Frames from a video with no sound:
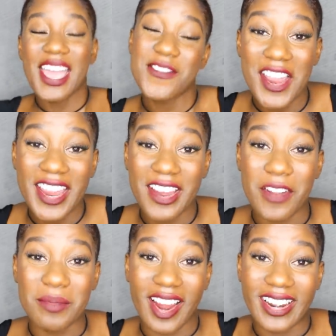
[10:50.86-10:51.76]
If you're here
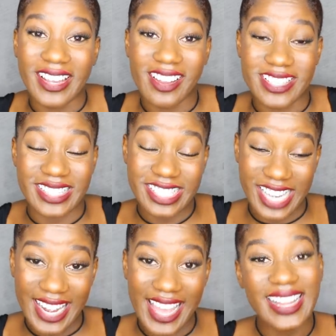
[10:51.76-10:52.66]
from the Curly Closet
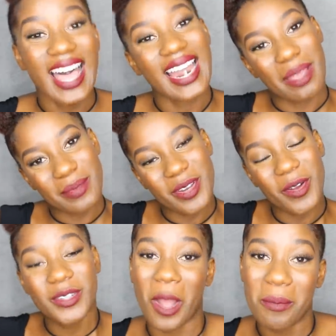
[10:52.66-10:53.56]
channel, let me
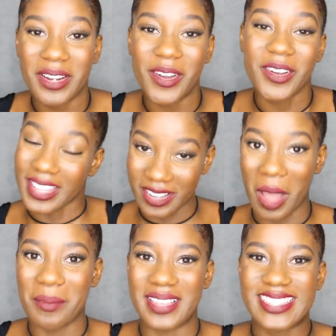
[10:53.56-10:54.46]
know down below in the
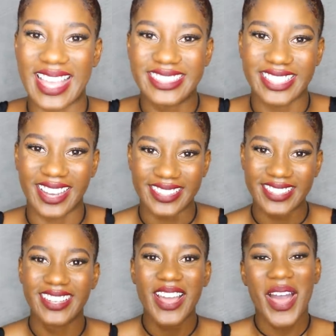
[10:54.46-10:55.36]
comment
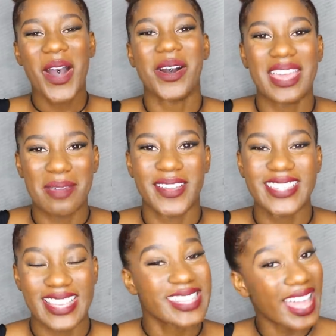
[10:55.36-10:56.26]
section. Okay,
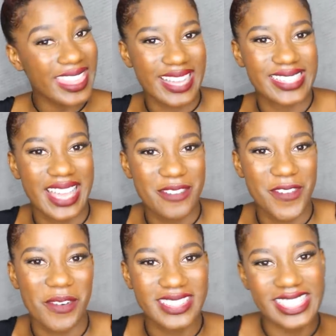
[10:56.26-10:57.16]
beauties, thanks again
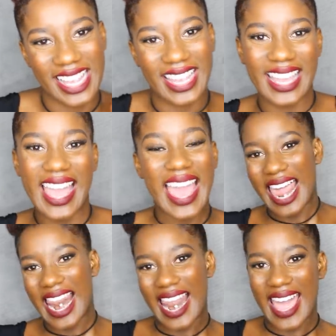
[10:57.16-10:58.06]
for watching.
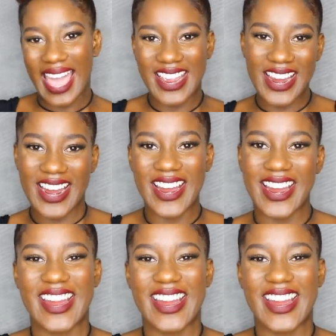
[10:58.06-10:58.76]
Later!